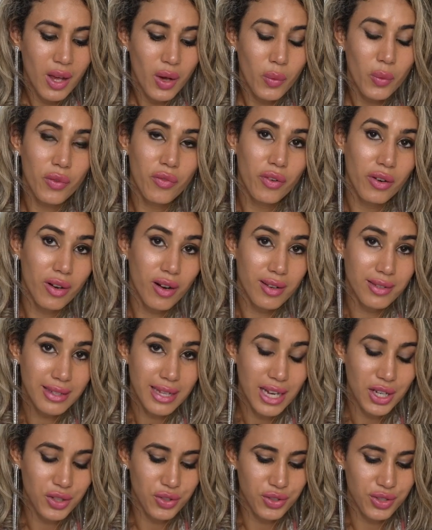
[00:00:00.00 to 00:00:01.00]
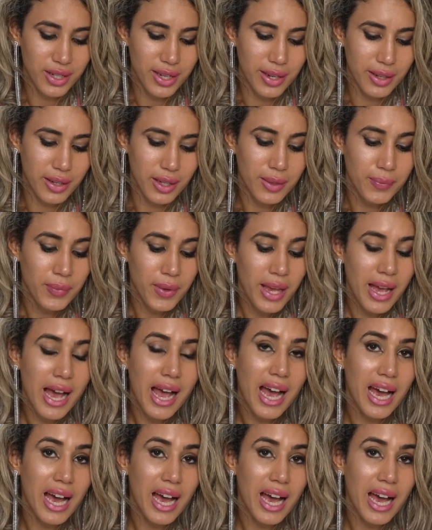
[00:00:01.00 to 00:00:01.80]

With regards to AstraZeneca,